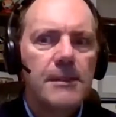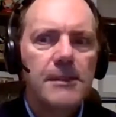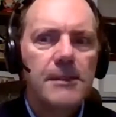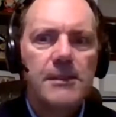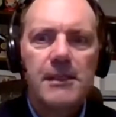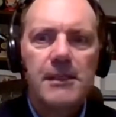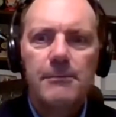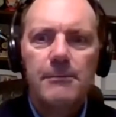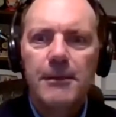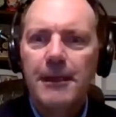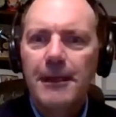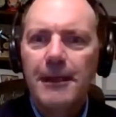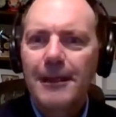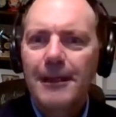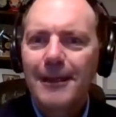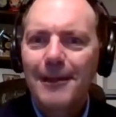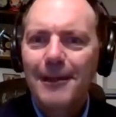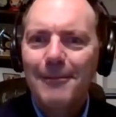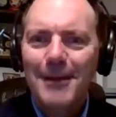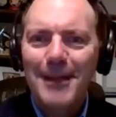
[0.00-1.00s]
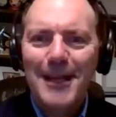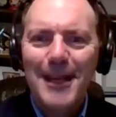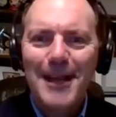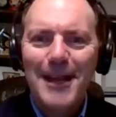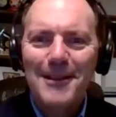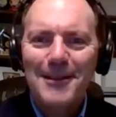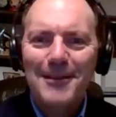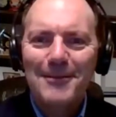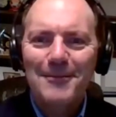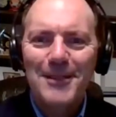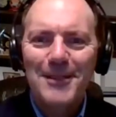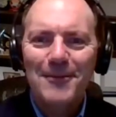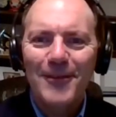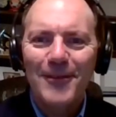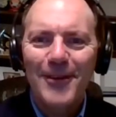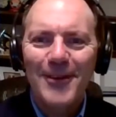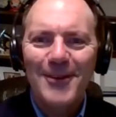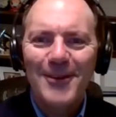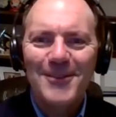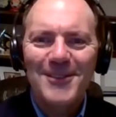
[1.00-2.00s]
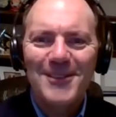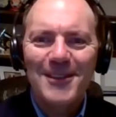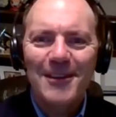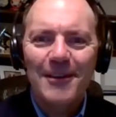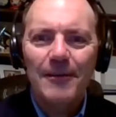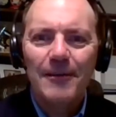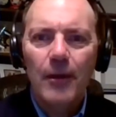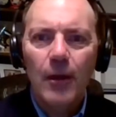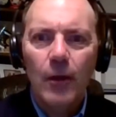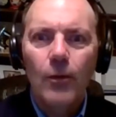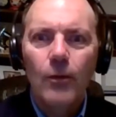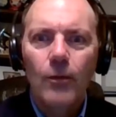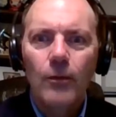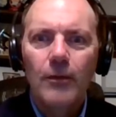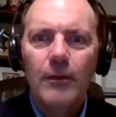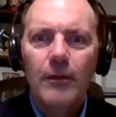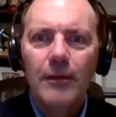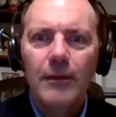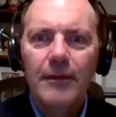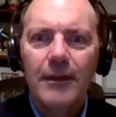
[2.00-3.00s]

stimuli coming at them as far as uh, oh,